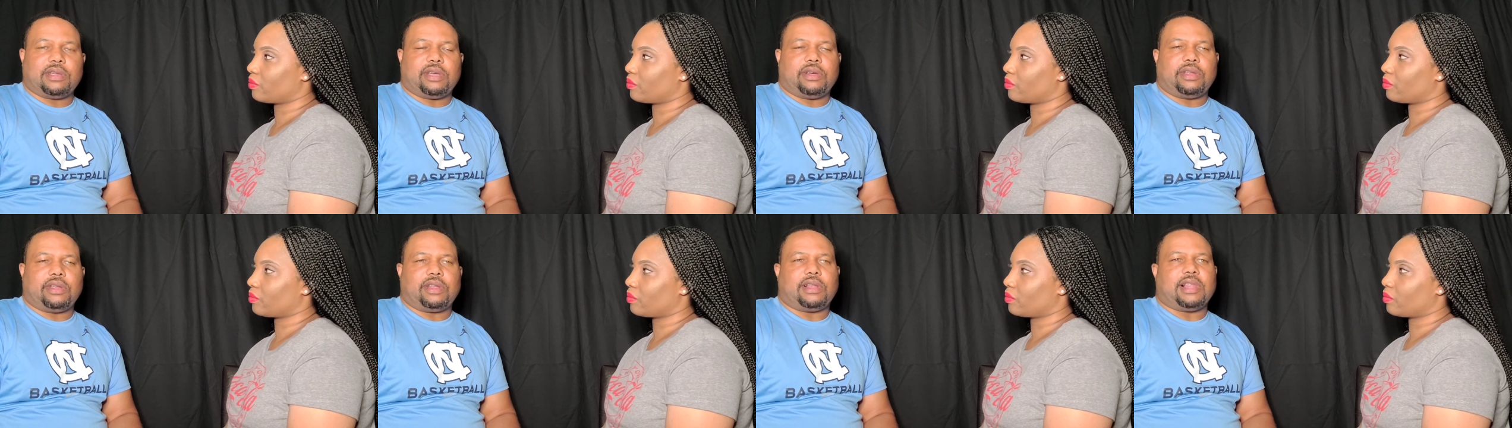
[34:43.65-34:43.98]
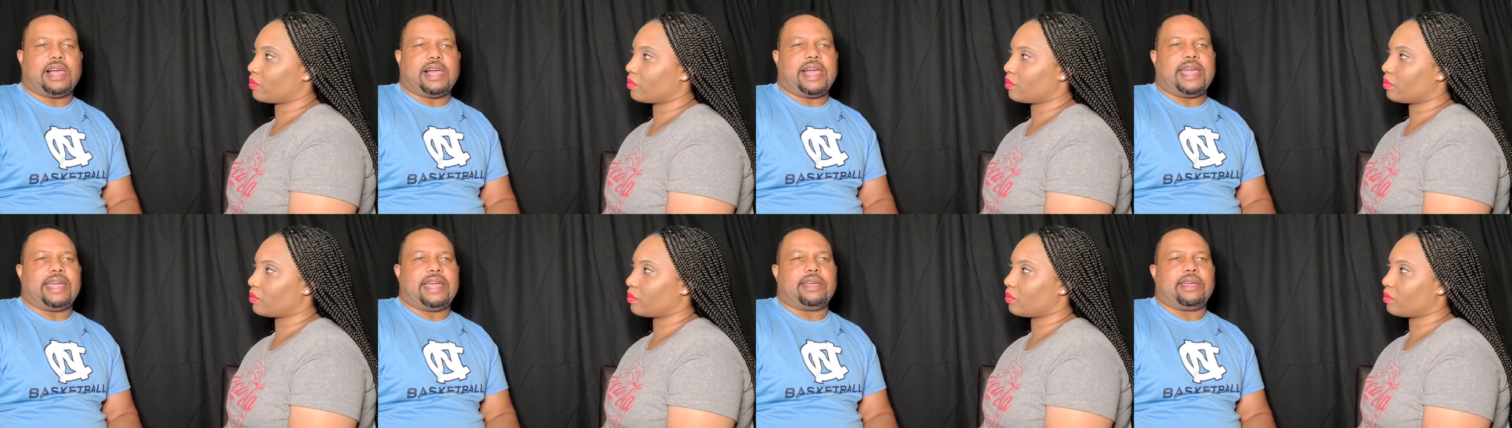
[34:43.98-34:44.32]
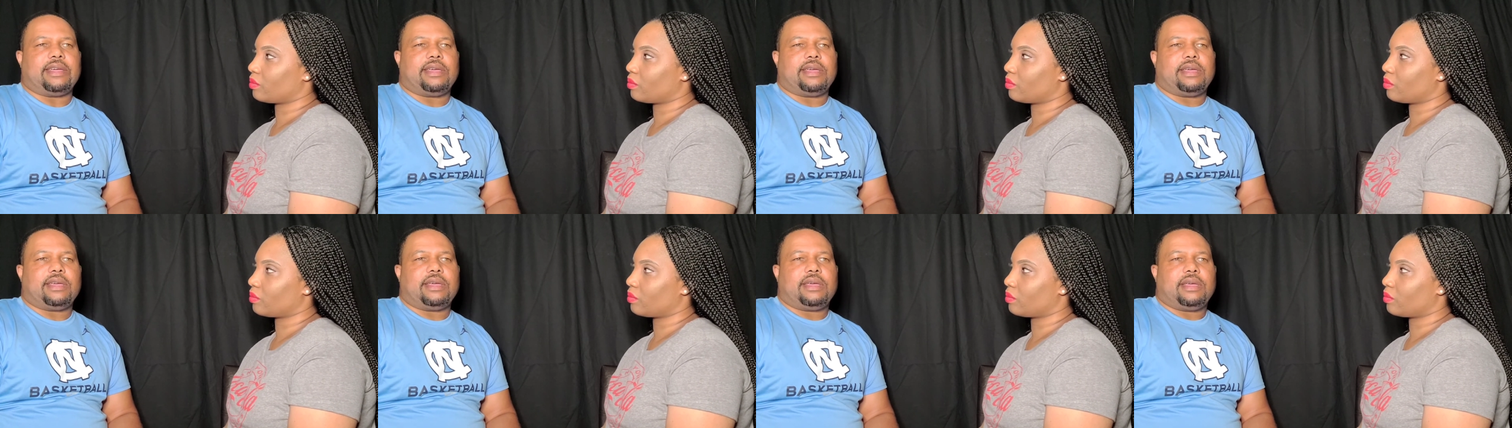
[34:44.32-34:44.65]
Speaker 1: uh, like,
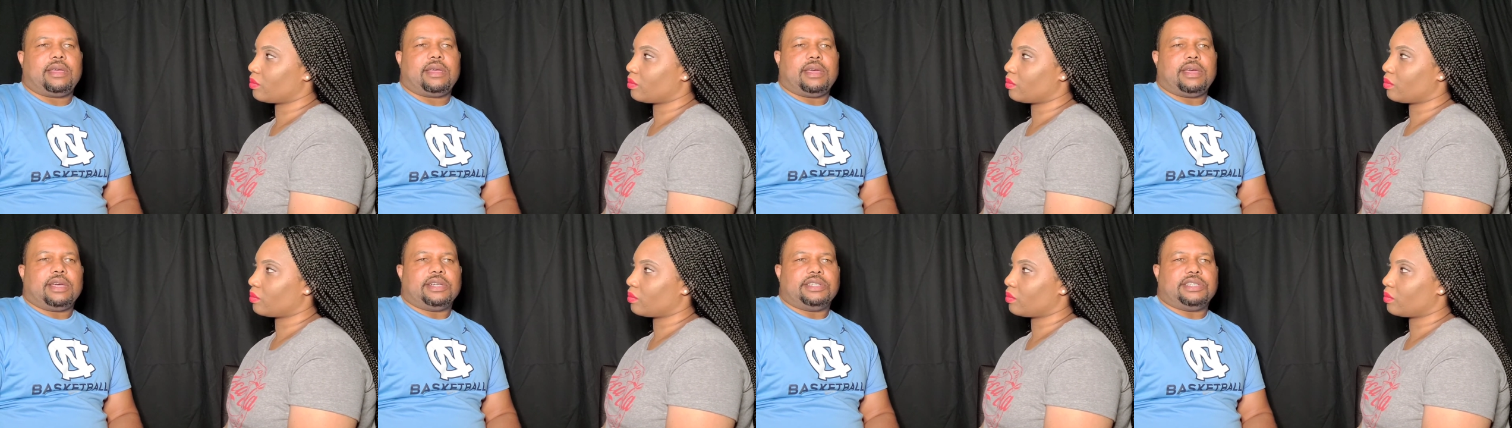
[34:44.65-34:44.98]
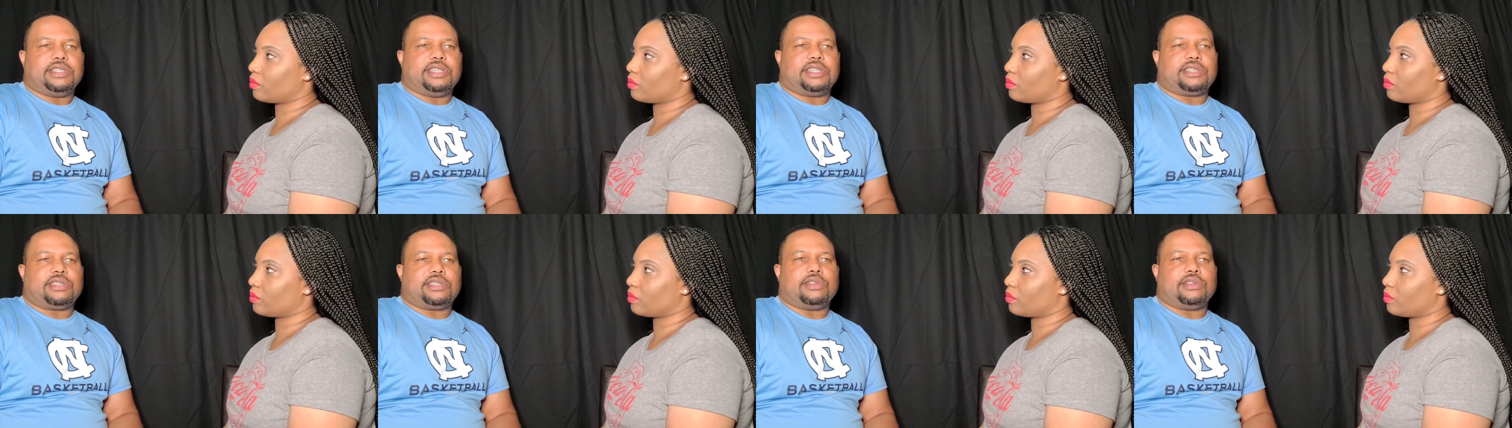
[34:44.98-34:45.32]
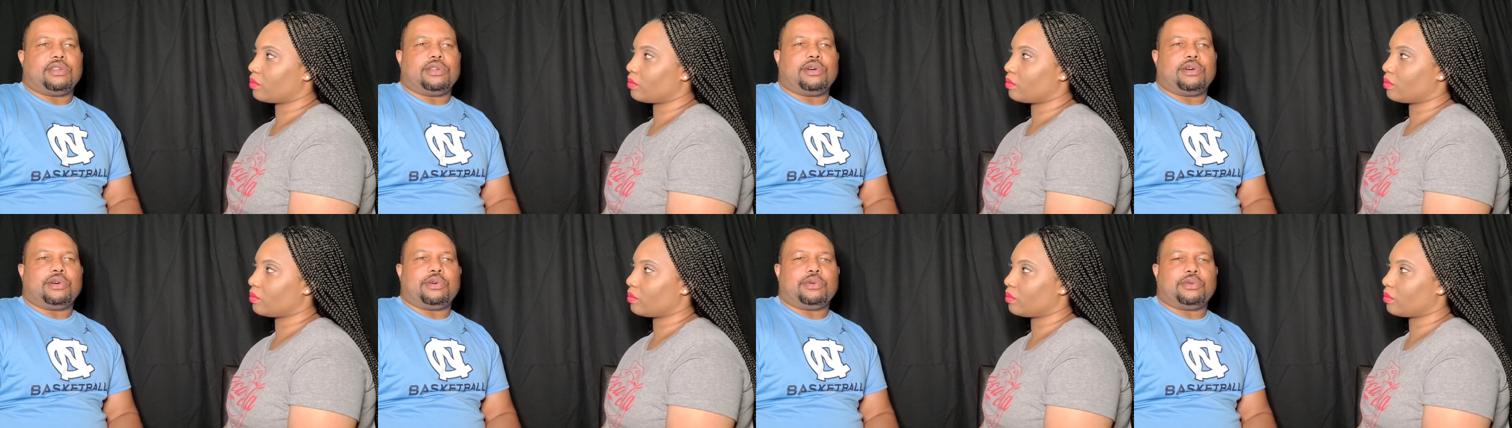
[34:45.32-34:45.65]
just
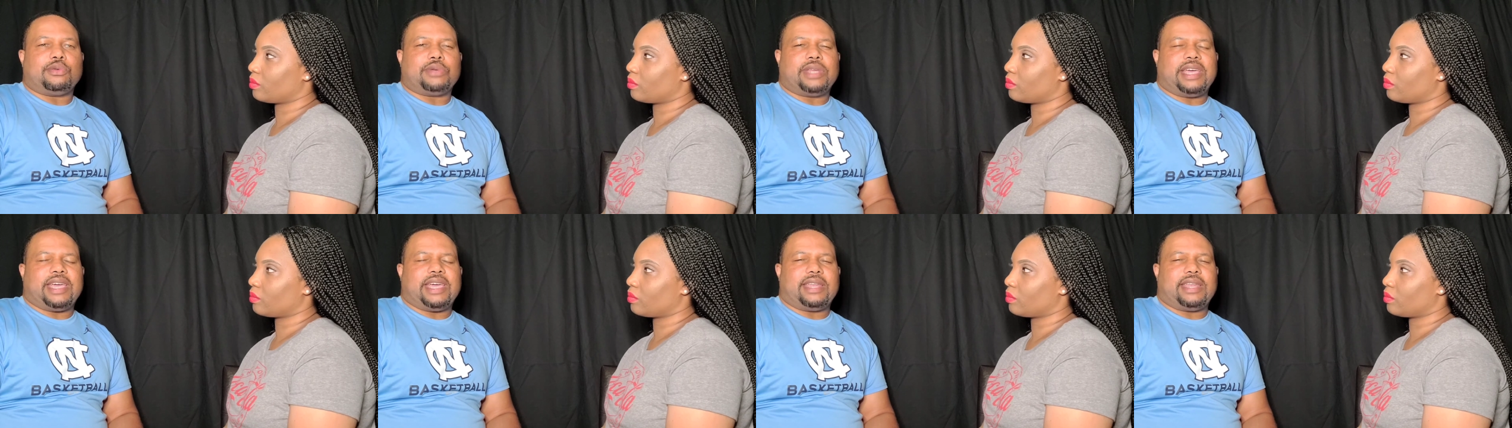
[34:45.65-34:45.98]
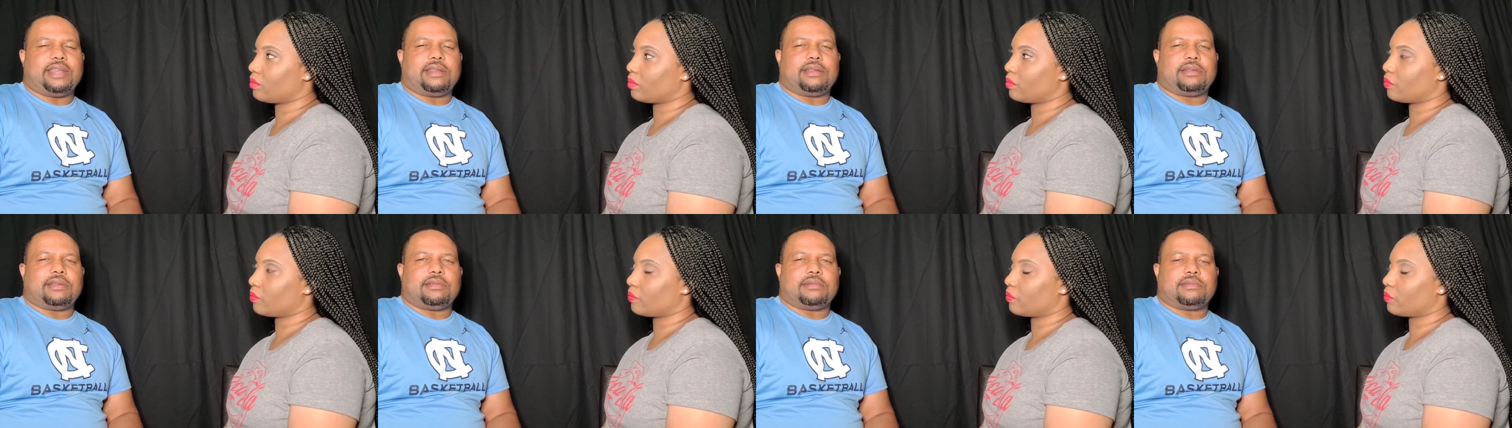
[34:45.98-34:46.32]
know that,